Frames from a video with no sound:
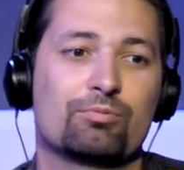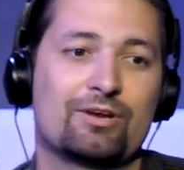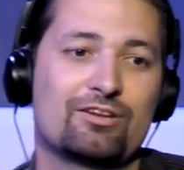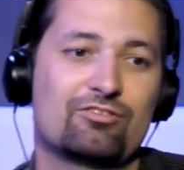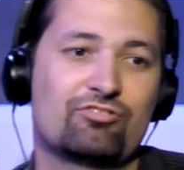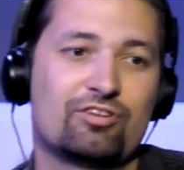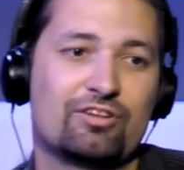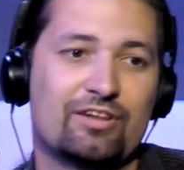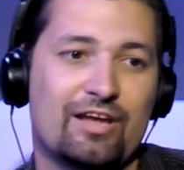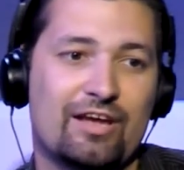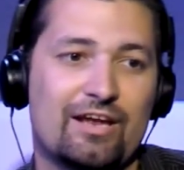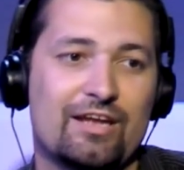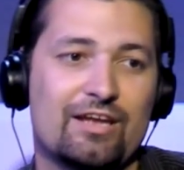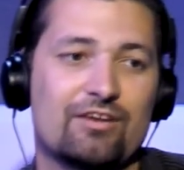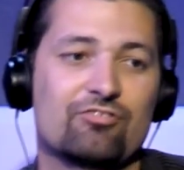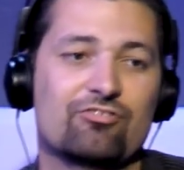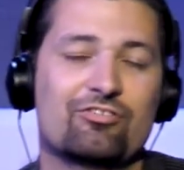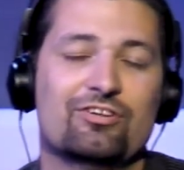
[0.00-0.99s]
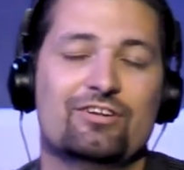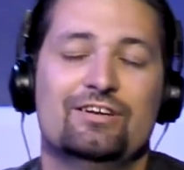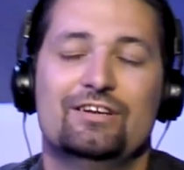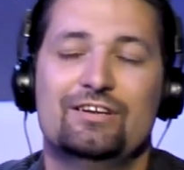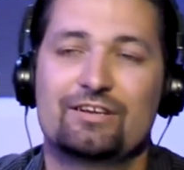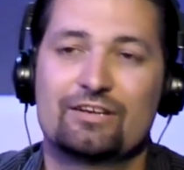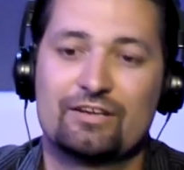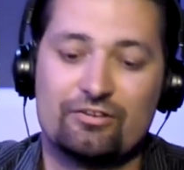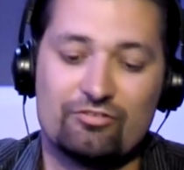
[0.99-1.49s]
reaching that mm-hmm. age,
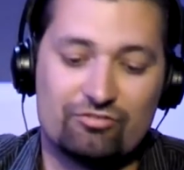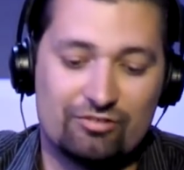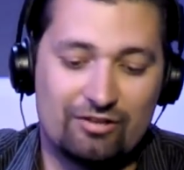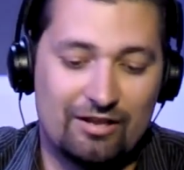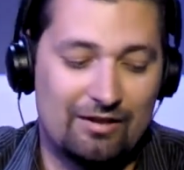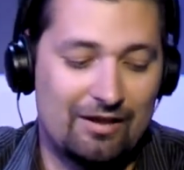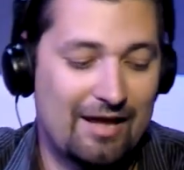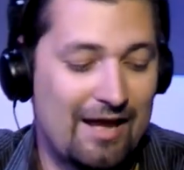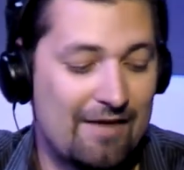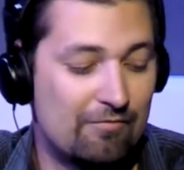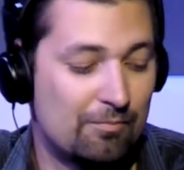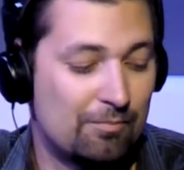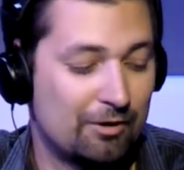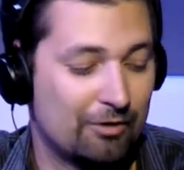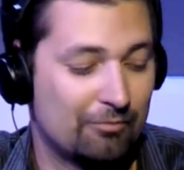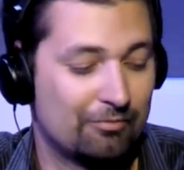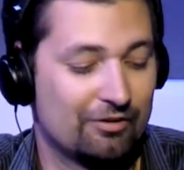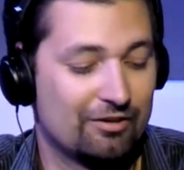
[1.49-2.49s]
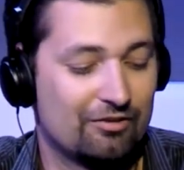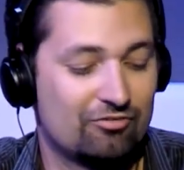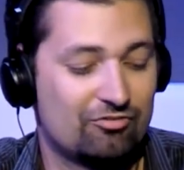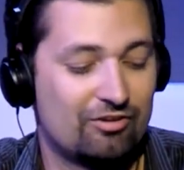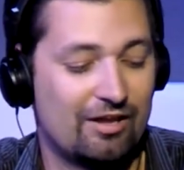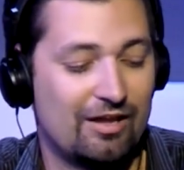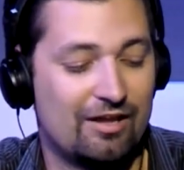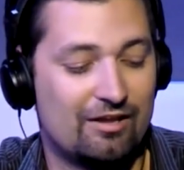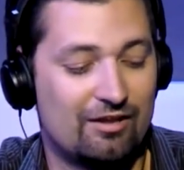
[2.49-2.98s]
because they have a part where they
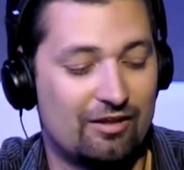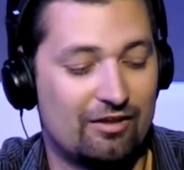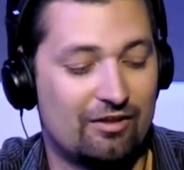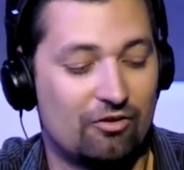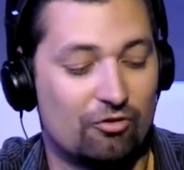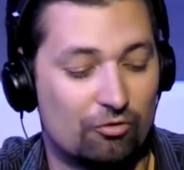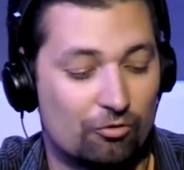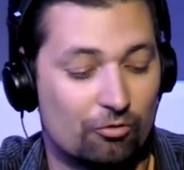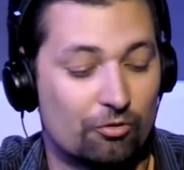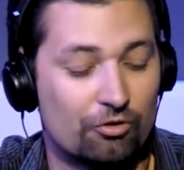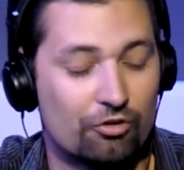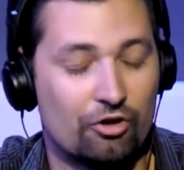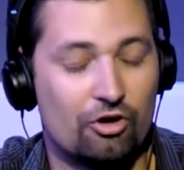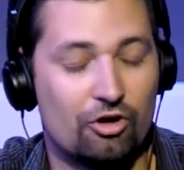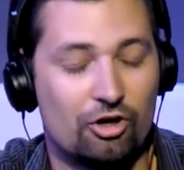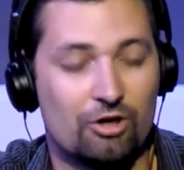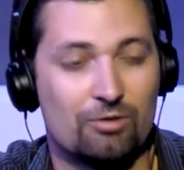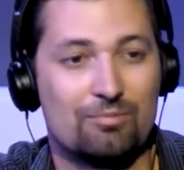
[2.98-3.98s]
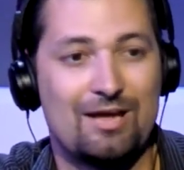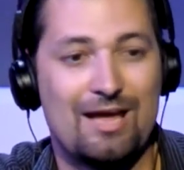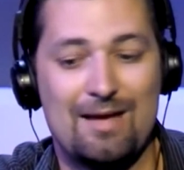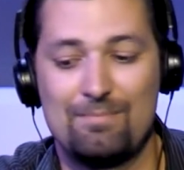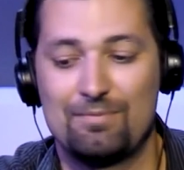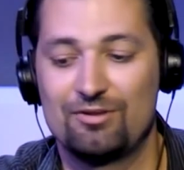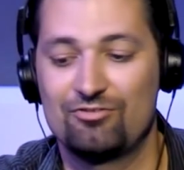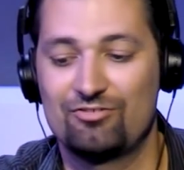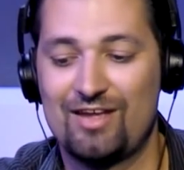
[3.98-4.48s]
say, eh, or, or, the harm
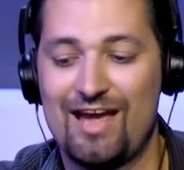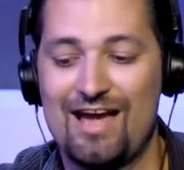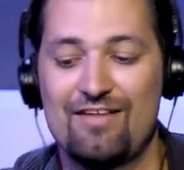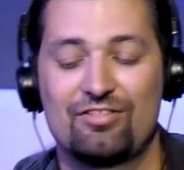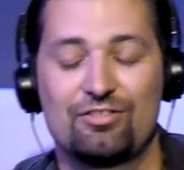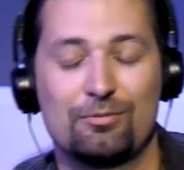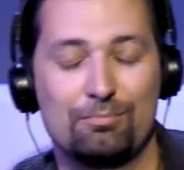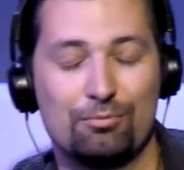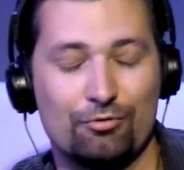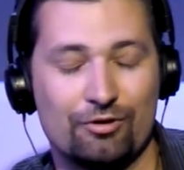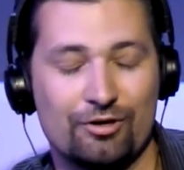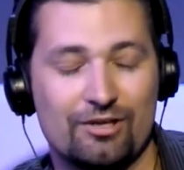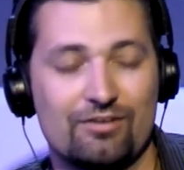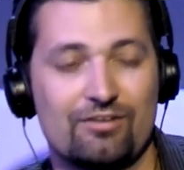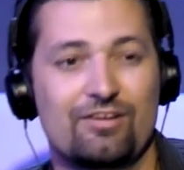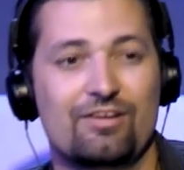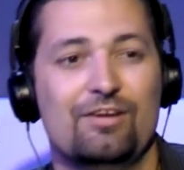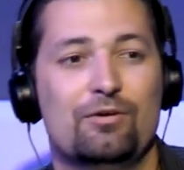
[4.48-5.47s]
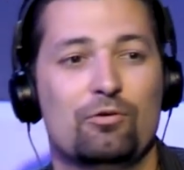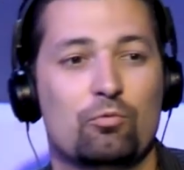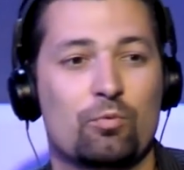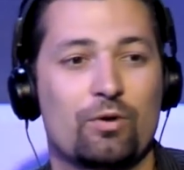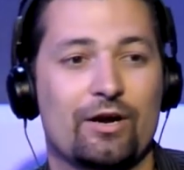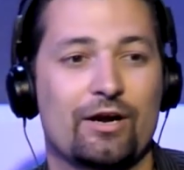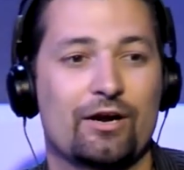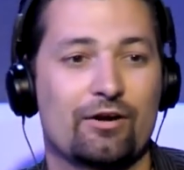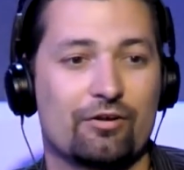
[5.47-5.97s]
happens at the point
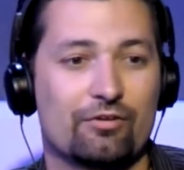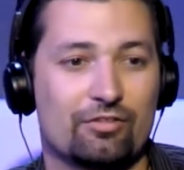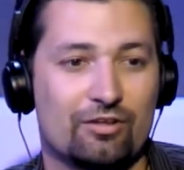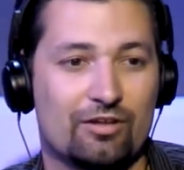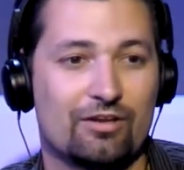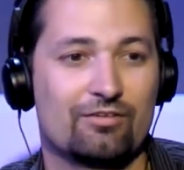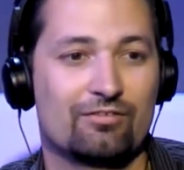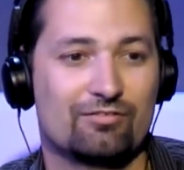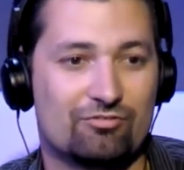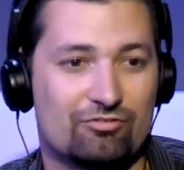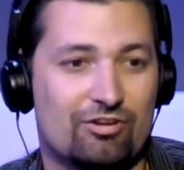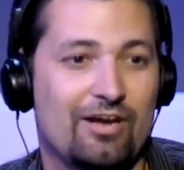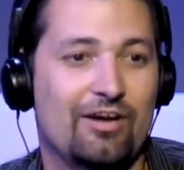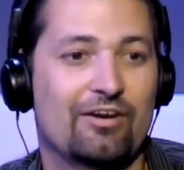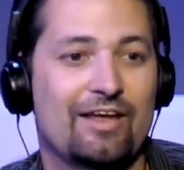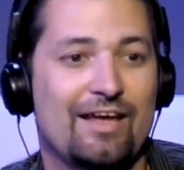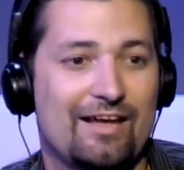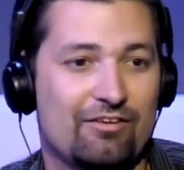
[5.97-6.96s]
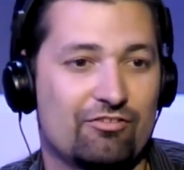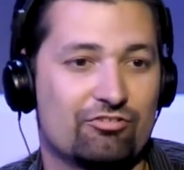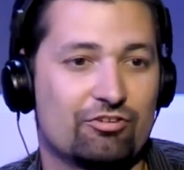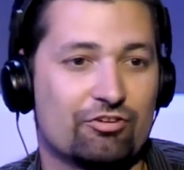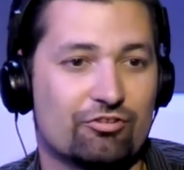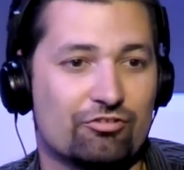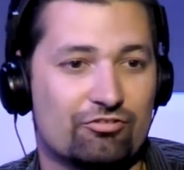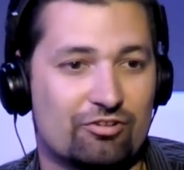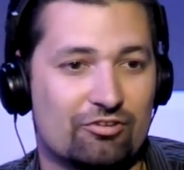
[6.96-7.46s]
where the child has
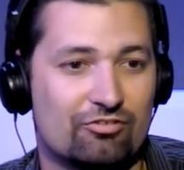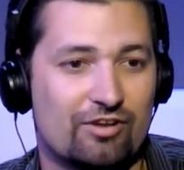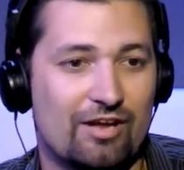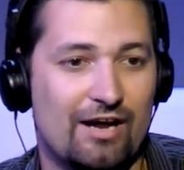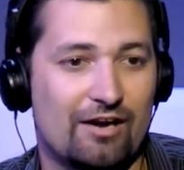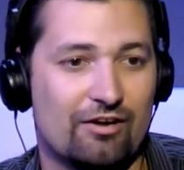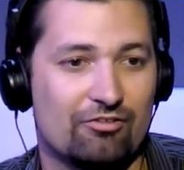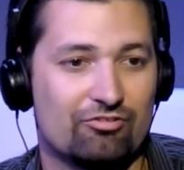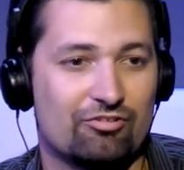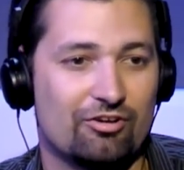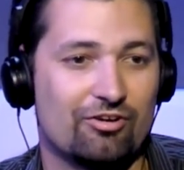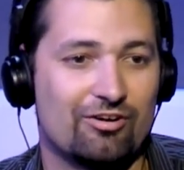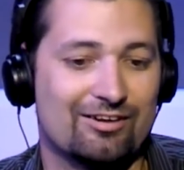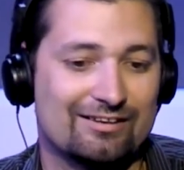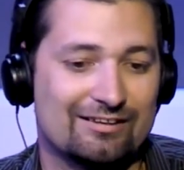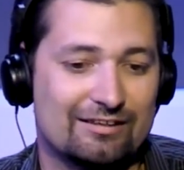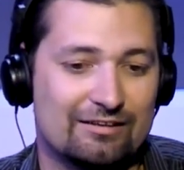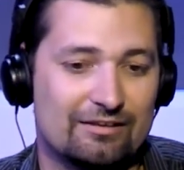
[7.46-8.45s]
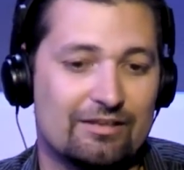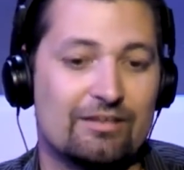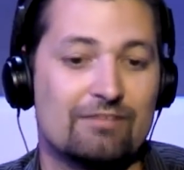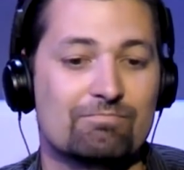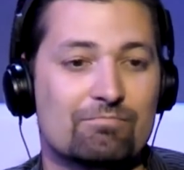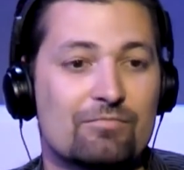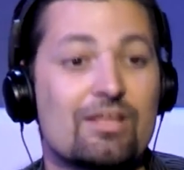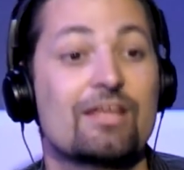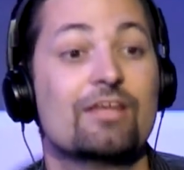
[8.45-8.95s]
those desires. So uh,
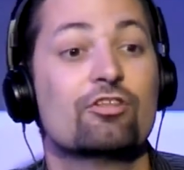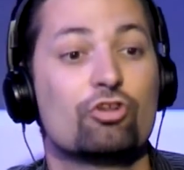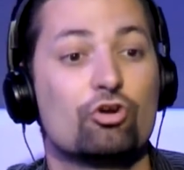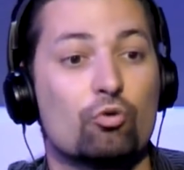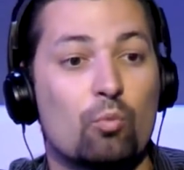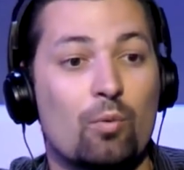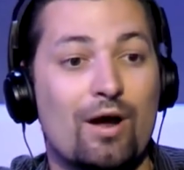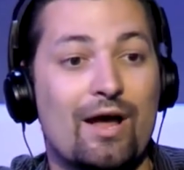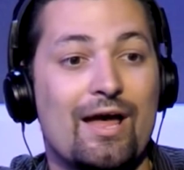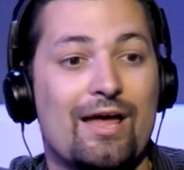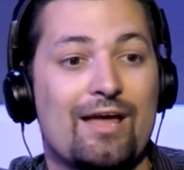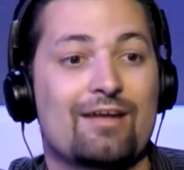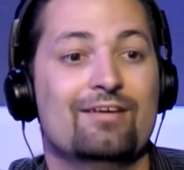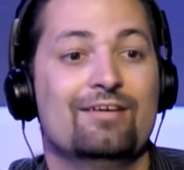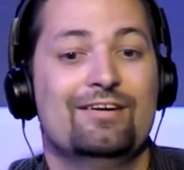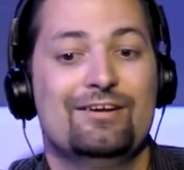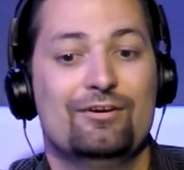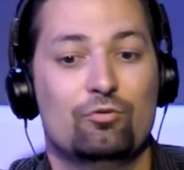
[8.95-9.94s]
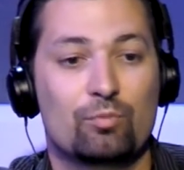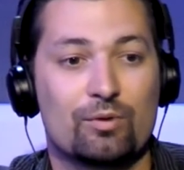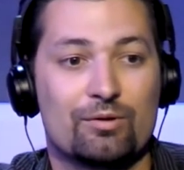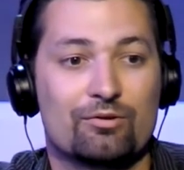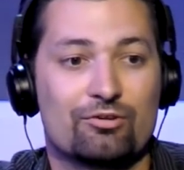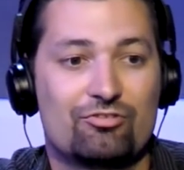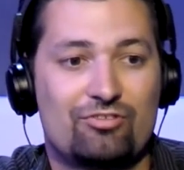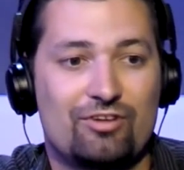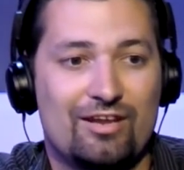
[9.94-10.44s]
e- either way, we
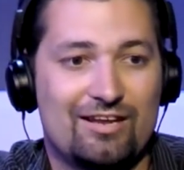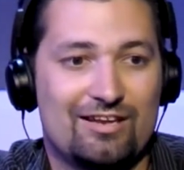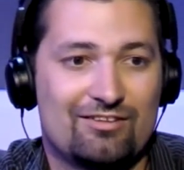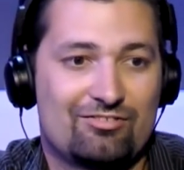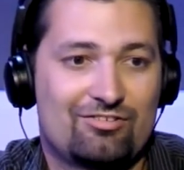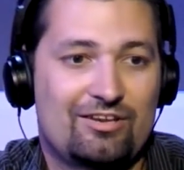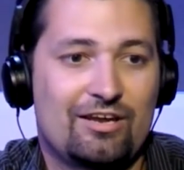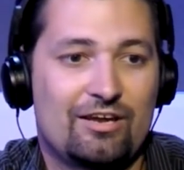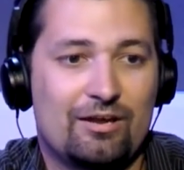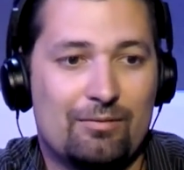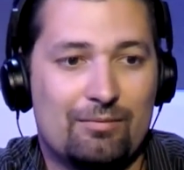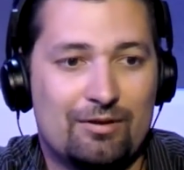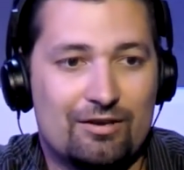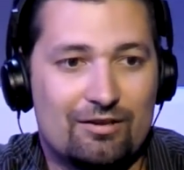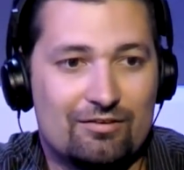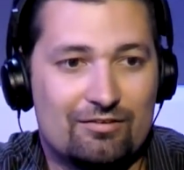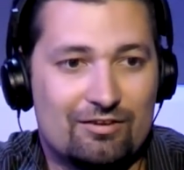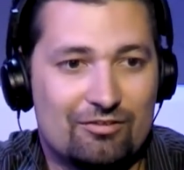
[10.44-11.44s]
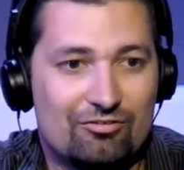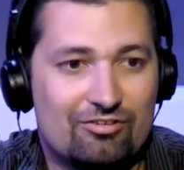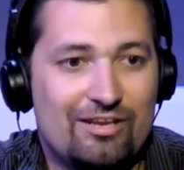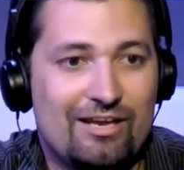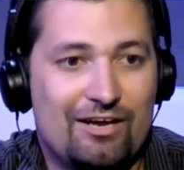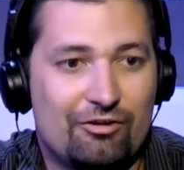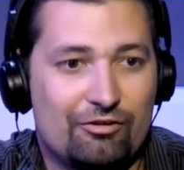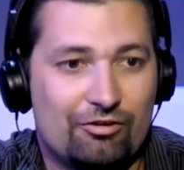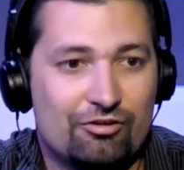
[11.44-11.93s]
would say is ca- I mean it's
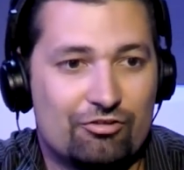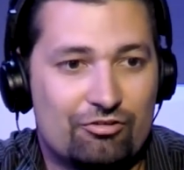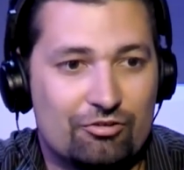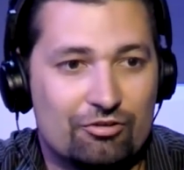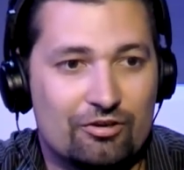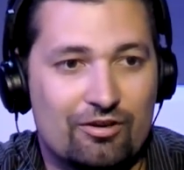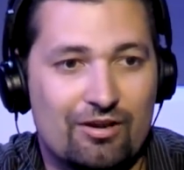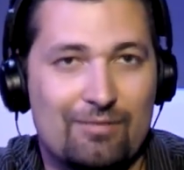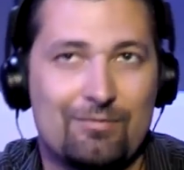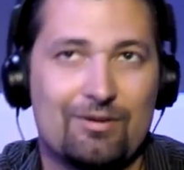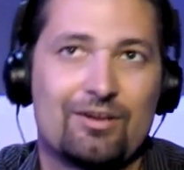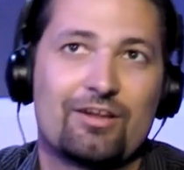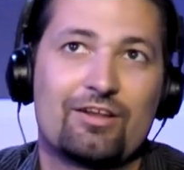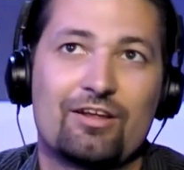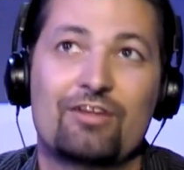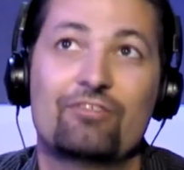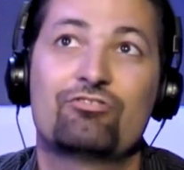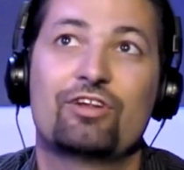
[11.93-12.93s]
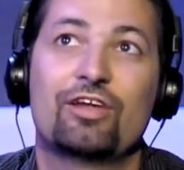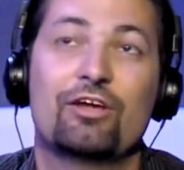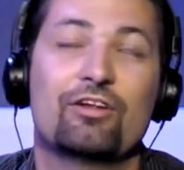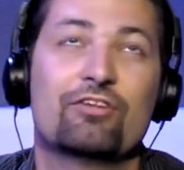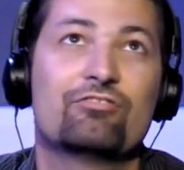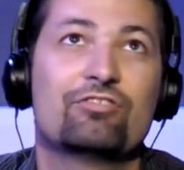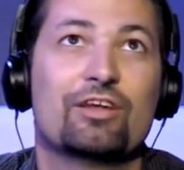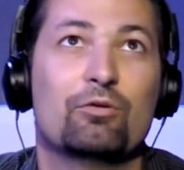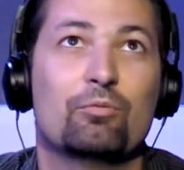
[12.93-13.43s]
counterintuitive. I mean uh, let's say
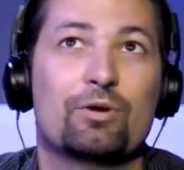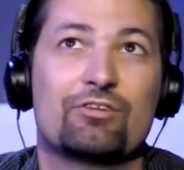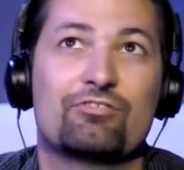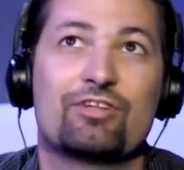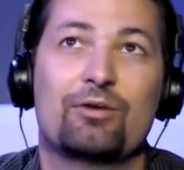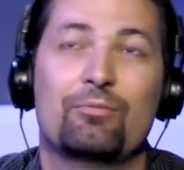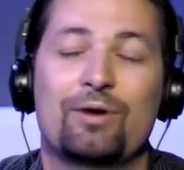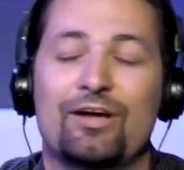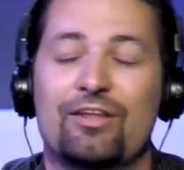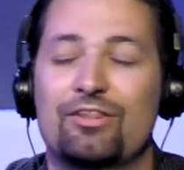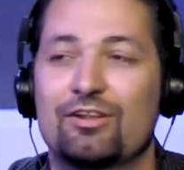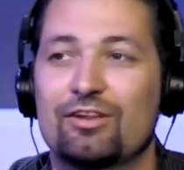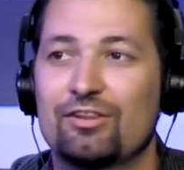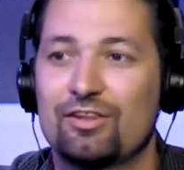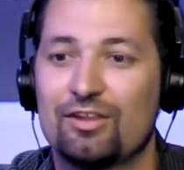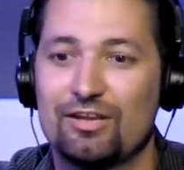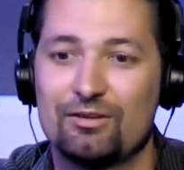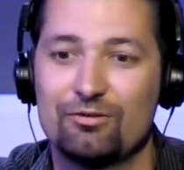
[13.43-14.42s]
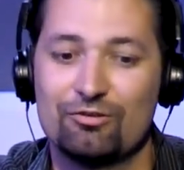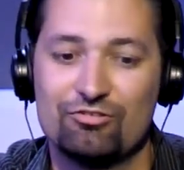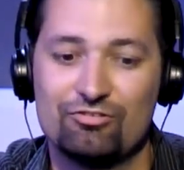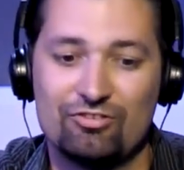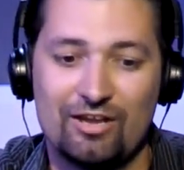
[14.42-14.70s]
let's say it was that way. Then then you would